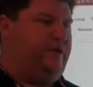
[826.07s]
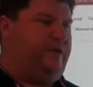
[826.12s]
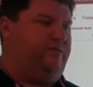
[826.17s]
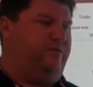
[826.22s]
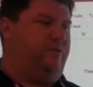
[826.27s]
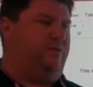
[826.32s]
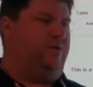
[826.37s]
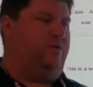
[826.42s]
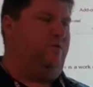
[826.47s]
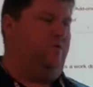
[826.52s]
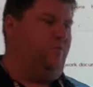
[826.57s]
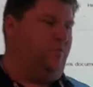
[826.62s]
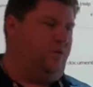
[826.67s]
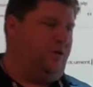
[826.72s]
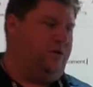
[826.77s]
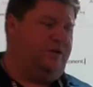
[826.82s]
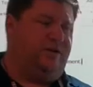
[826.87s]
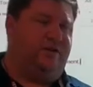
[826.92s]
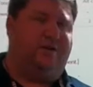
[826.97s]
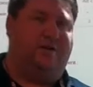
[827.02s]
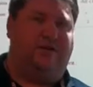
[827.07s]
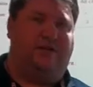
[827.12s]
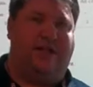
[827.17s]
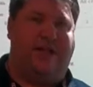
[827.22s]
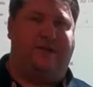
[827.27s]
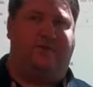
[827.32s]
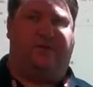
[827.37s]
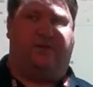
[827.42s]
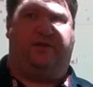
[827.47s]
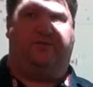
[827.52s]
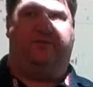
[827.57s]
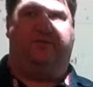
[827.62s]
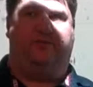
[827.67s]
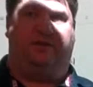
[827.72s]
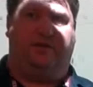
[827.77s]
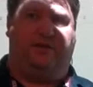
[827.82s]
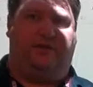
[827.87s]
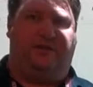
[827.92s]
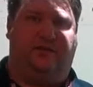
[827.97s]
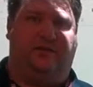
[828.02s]
everyone work
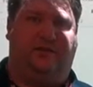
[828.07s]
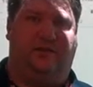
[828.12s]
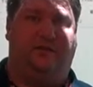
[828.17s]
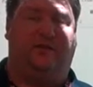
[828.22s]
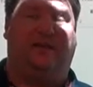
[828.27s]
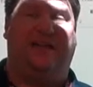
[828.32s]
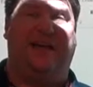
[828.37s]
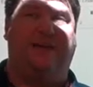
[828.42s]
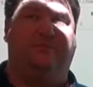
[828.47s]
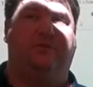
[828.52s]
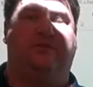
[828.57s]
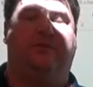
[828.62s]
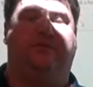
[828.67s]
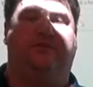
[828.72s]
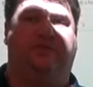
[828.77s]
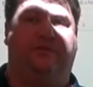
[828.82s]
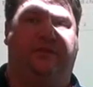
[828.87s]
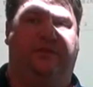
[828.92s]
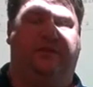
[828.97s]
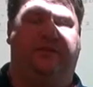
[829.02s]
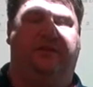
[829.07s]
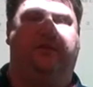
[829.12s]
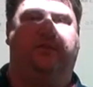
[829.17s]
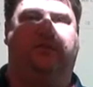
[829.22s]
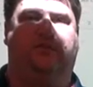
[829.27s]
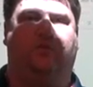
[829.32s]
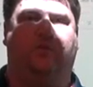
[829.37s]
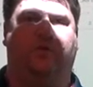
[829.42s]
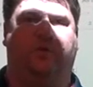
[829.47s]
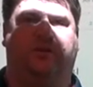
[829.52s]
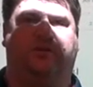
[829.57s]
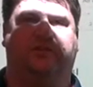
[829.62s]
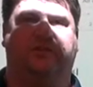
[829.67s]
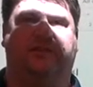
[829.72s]
collaboratively, work